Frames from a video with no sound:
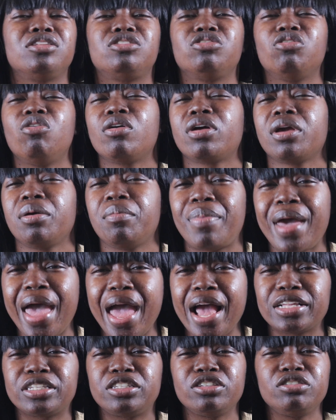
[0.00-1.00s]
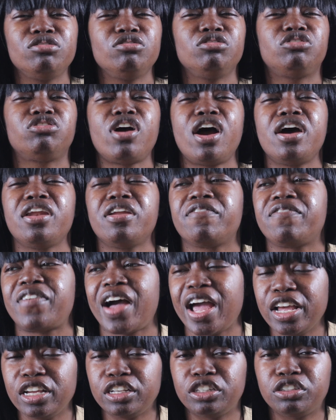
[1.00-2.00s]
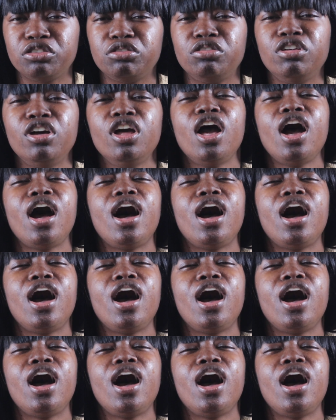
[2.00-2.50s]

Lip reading: talking back to you, trying to fight you.